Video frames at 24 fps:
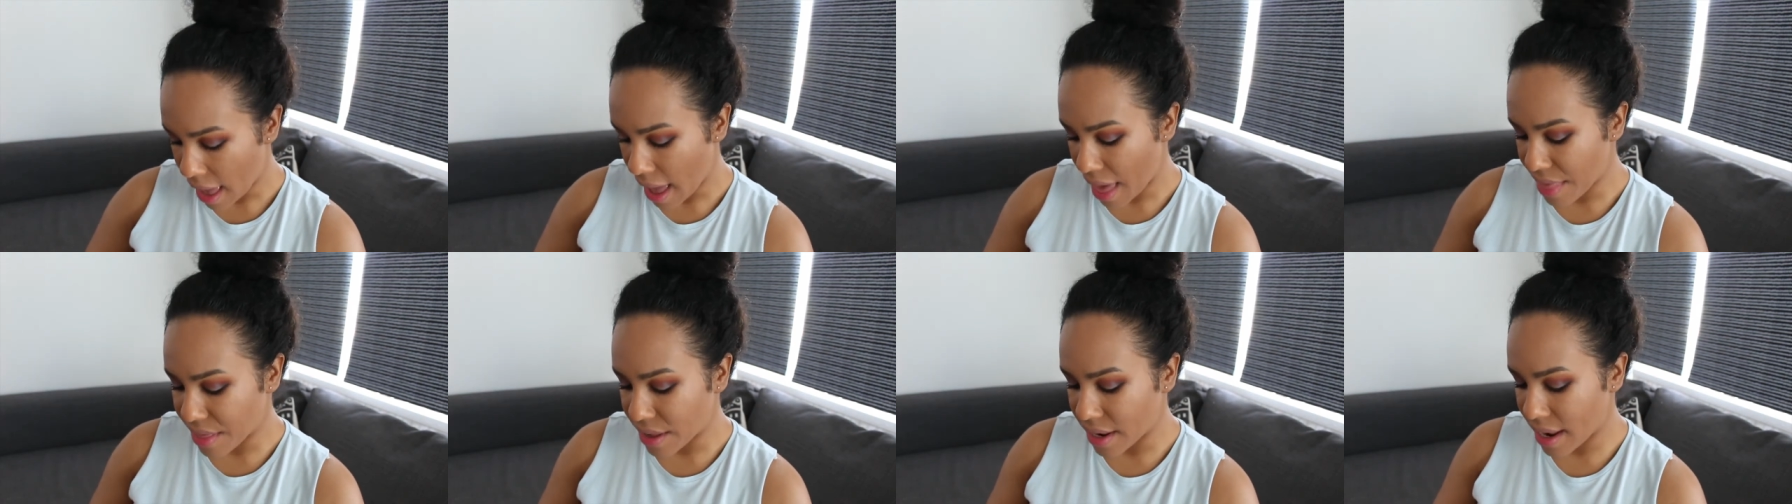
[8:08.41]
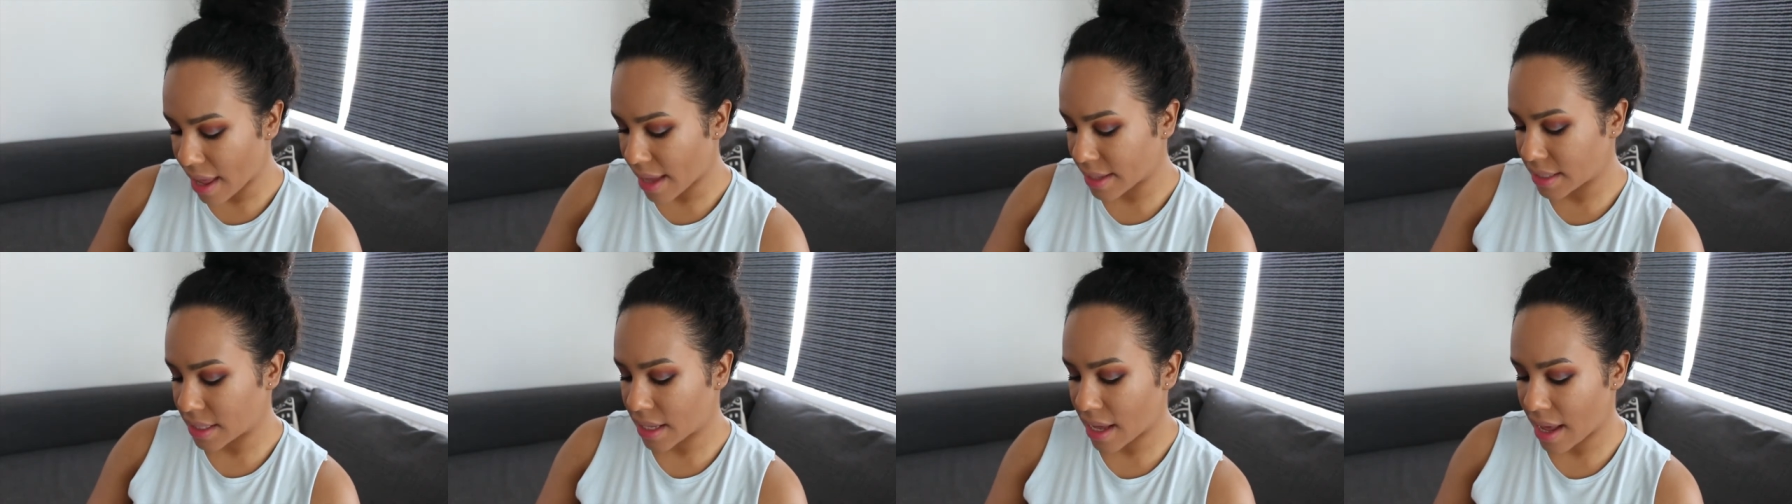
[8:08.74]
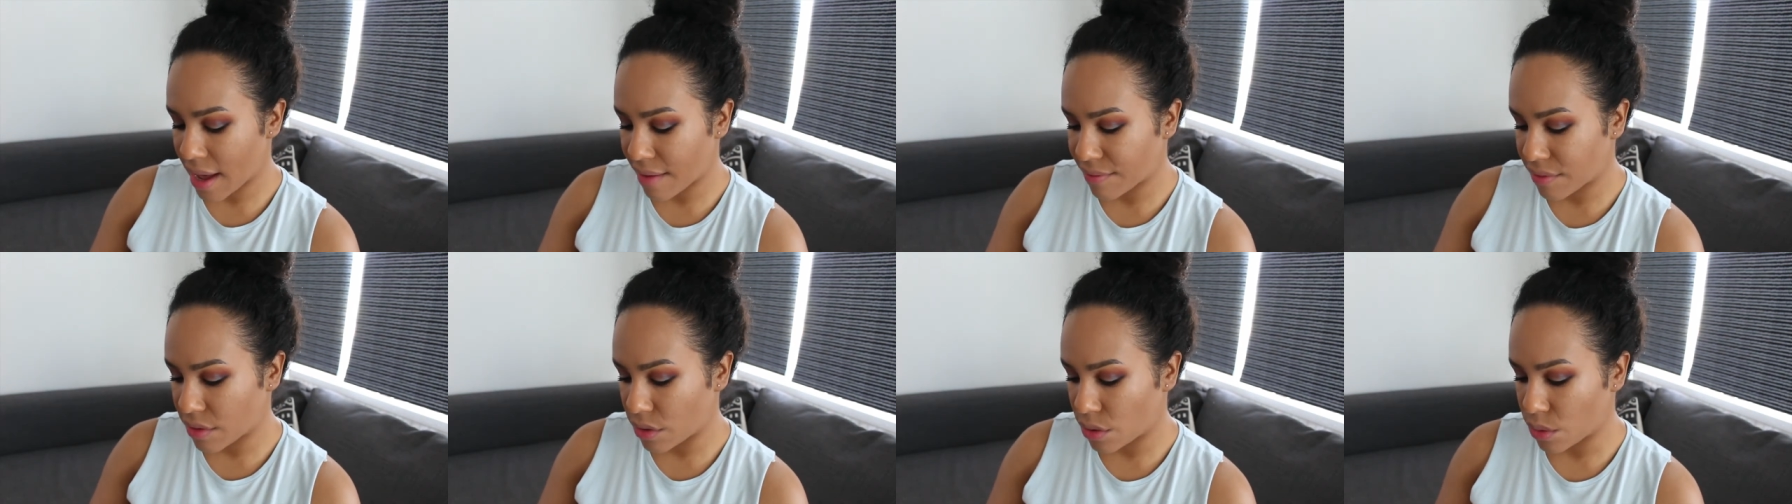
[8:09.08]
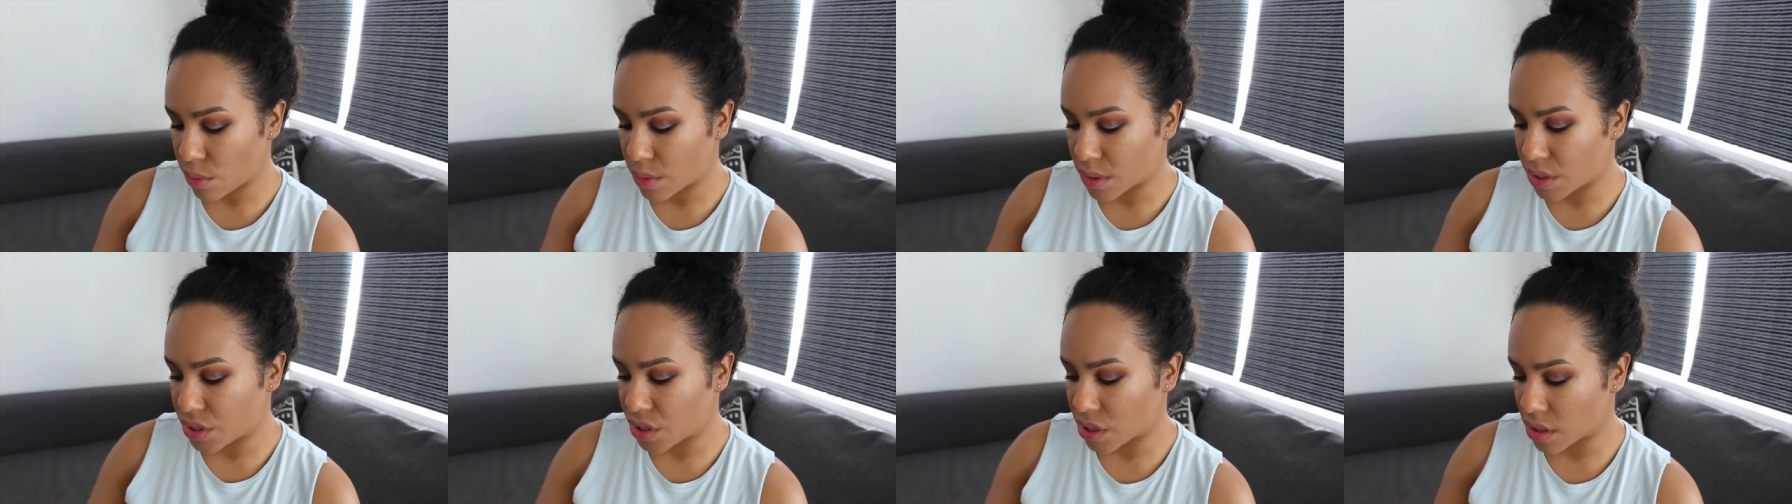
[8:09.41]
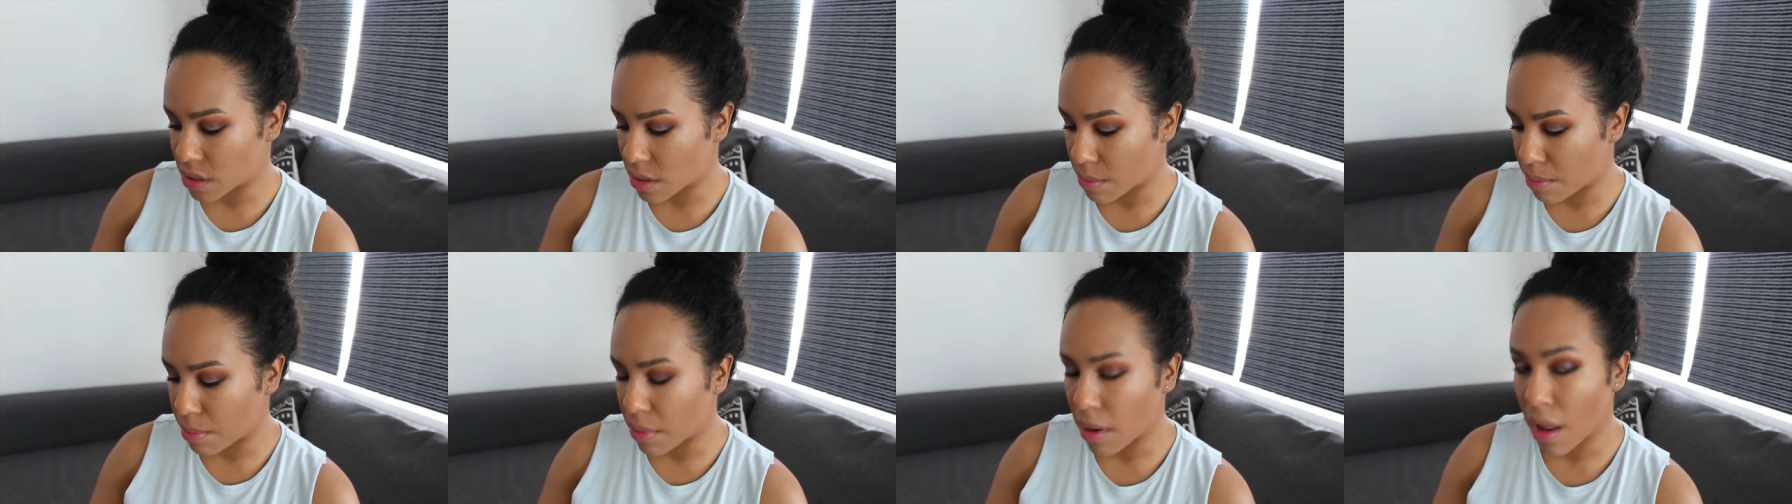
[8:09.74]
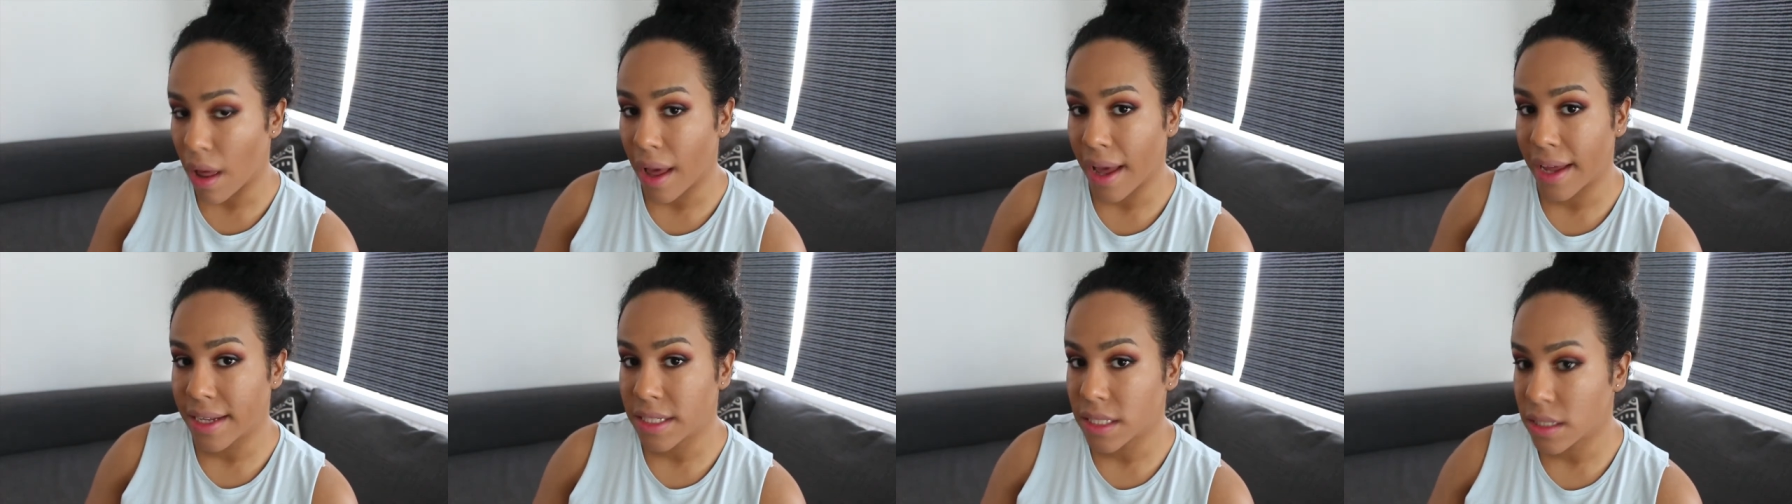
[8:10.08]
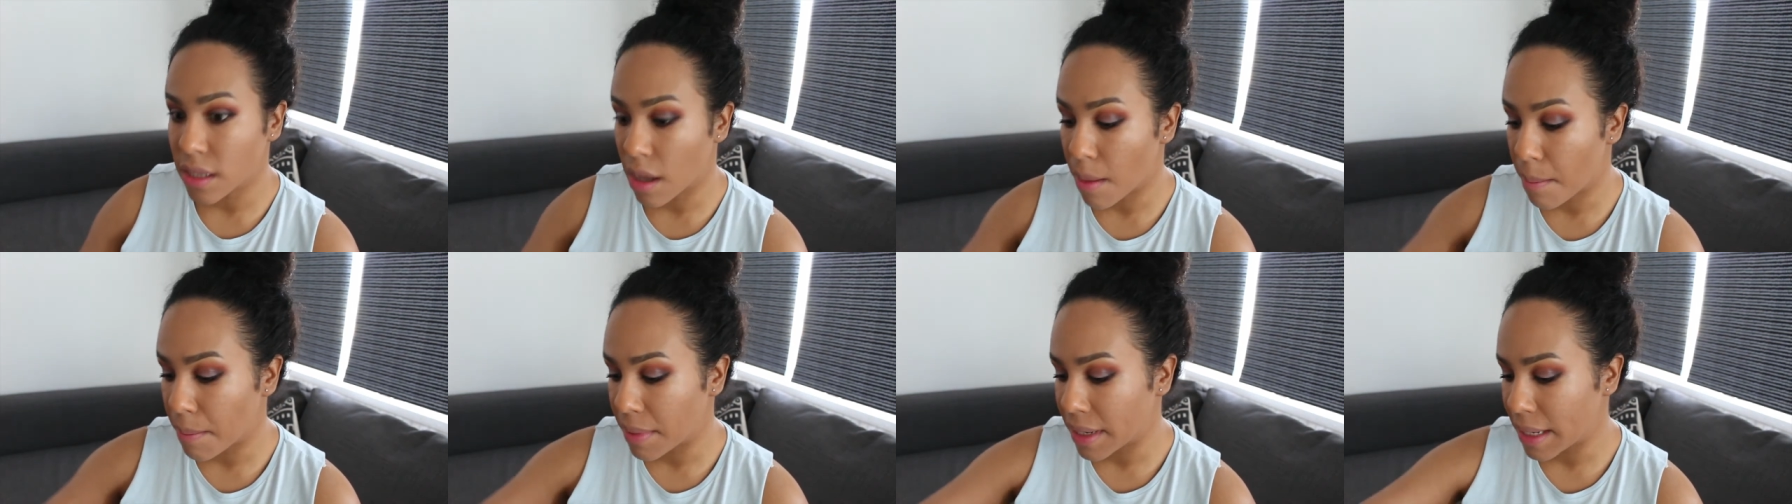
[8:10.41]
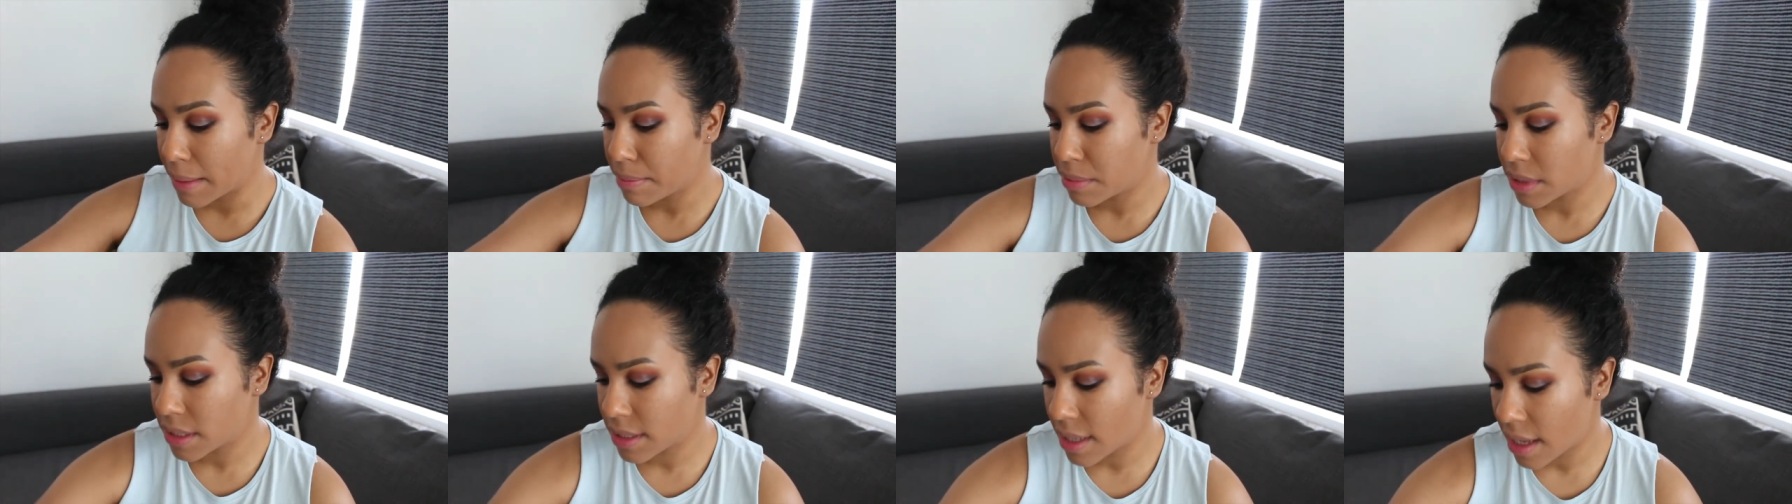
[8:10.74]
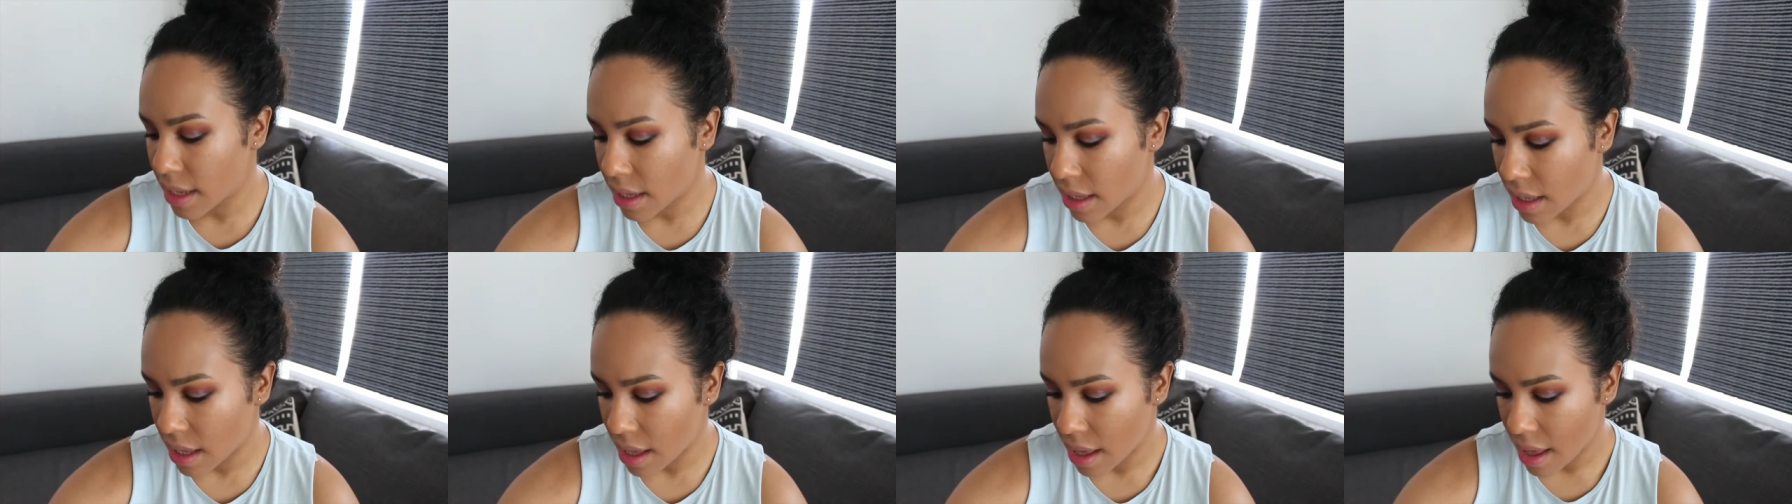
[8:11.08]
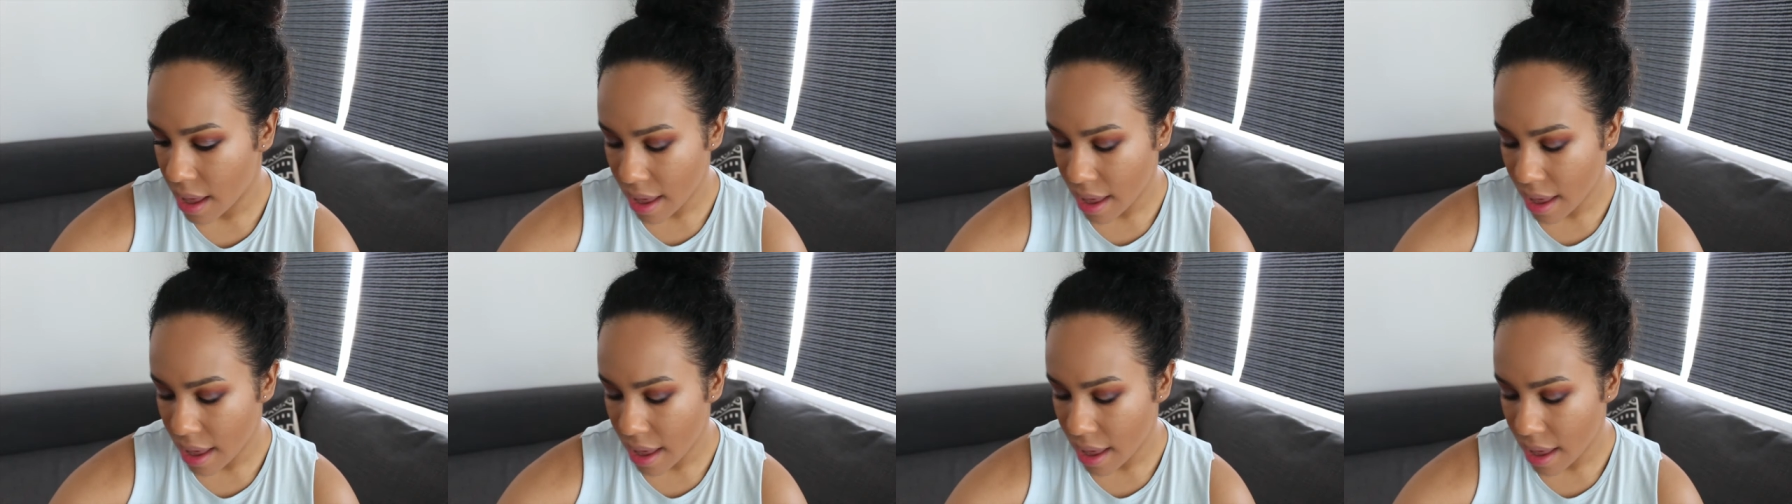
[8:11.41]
And the last thing I have to do is just apply some lipstick.